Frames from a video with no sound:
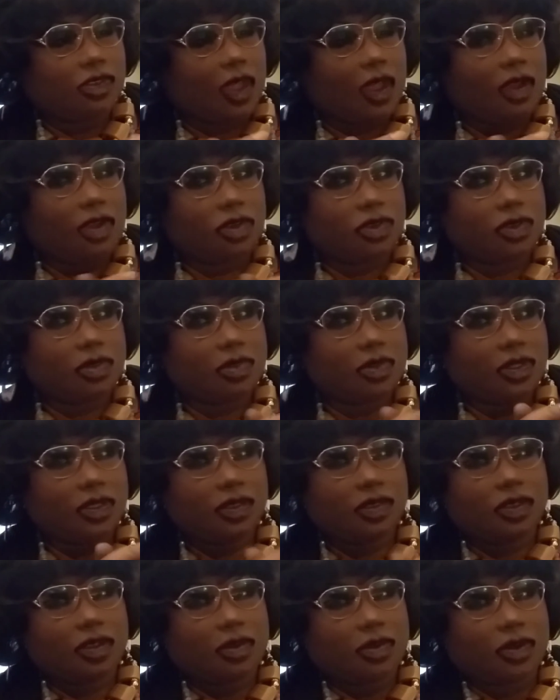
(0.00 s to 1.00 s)
I only
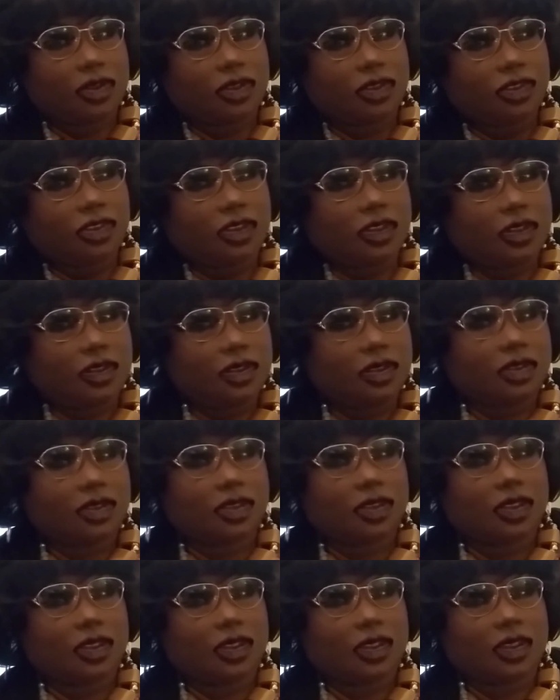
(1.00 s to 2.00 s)
put some on the
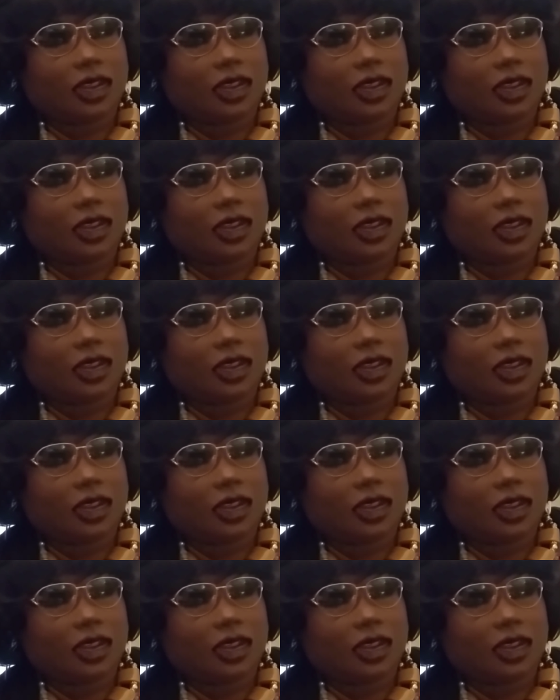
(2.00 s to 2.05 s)
cheeks.